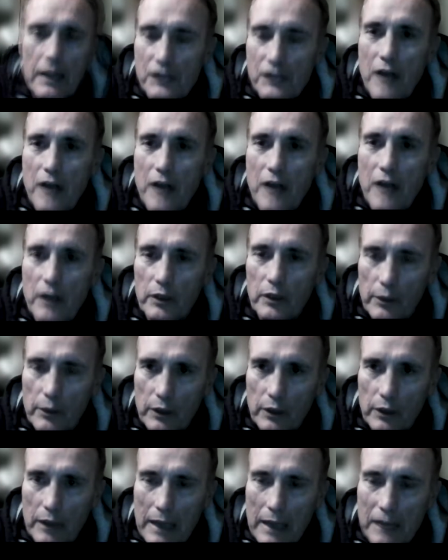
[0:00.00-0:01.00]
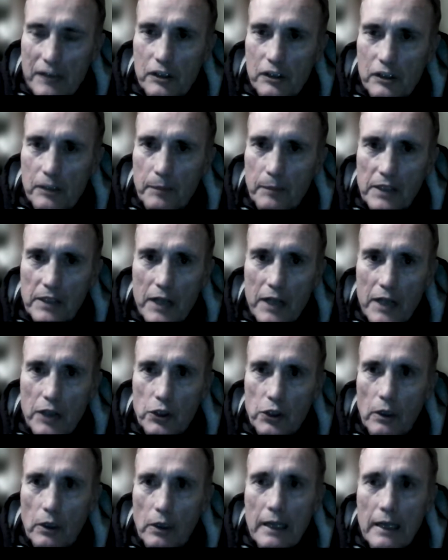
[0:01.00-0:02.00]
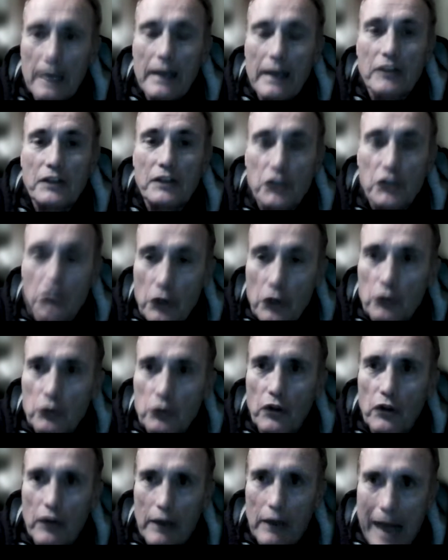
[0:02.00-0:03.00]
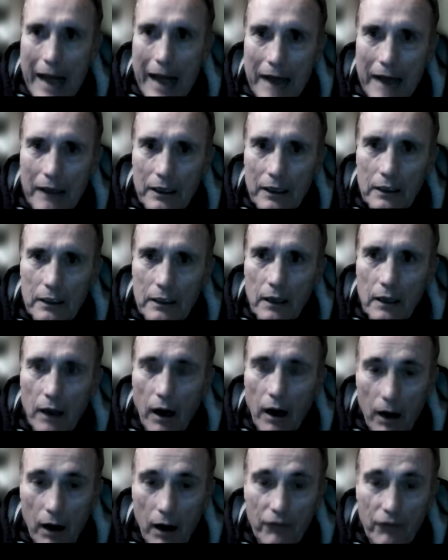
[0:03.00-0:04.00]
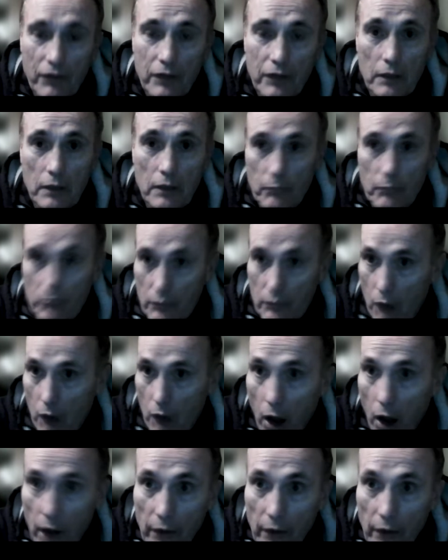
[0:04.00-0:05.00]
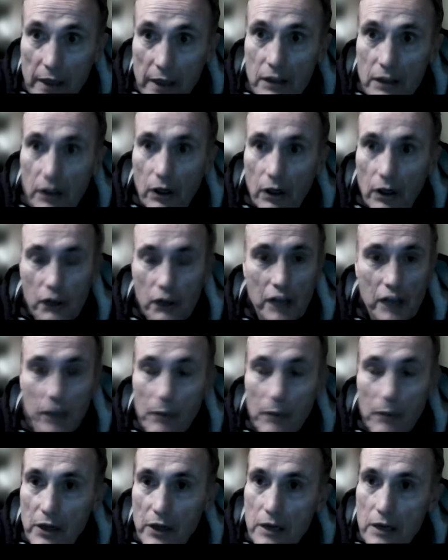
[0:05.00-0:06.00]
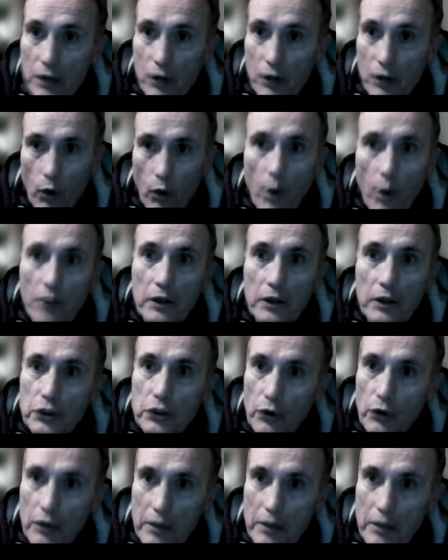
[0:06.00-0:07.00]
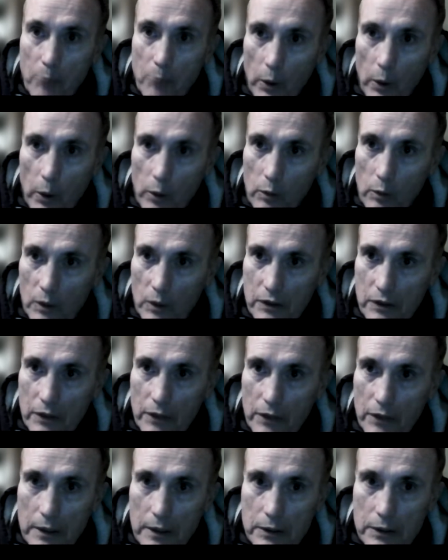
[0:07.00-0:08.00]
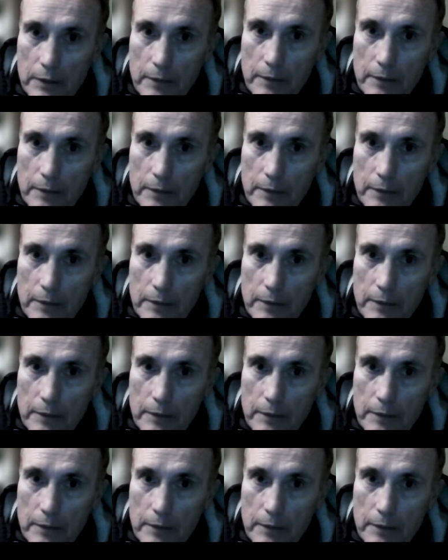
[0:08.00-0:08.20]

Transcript: not really realized his potential, it's due to the lack of all of these, some of these, or 1 or 2 of the important ones of these.